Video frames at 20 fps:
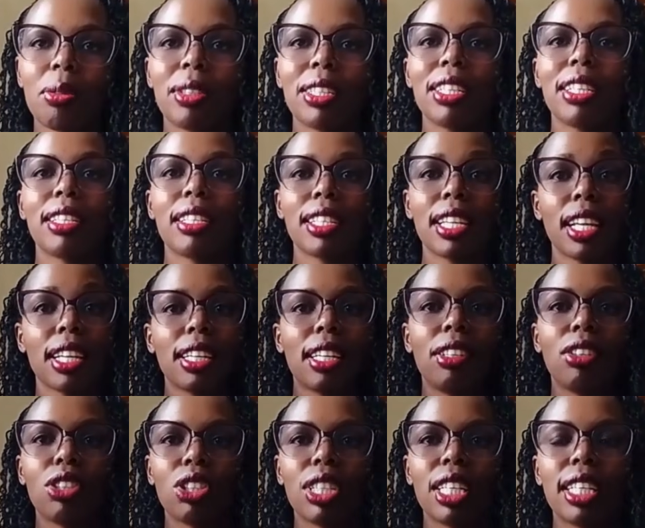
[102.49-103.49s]
which is 10
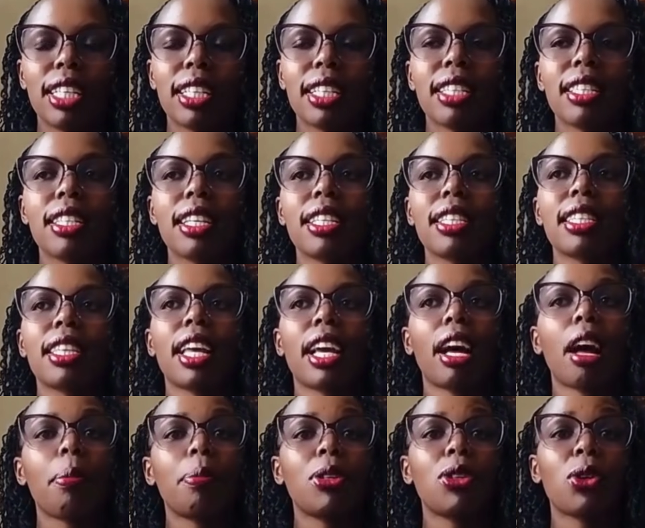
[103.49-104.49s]
Kenya shillings, is the
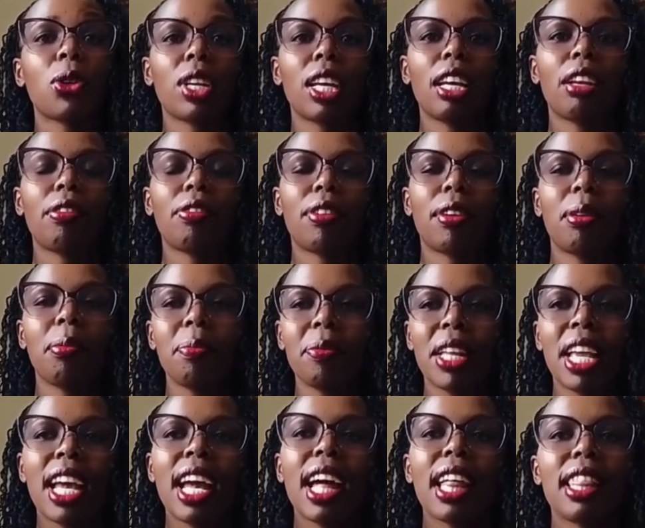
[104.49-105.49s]
capital gain from
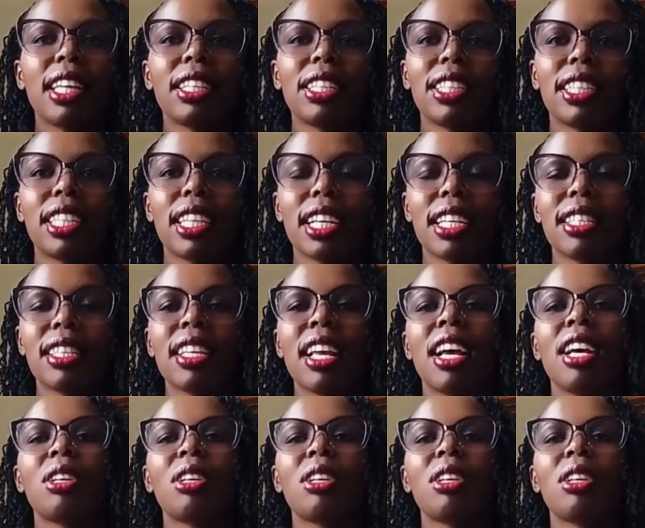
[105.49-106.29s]
the shares.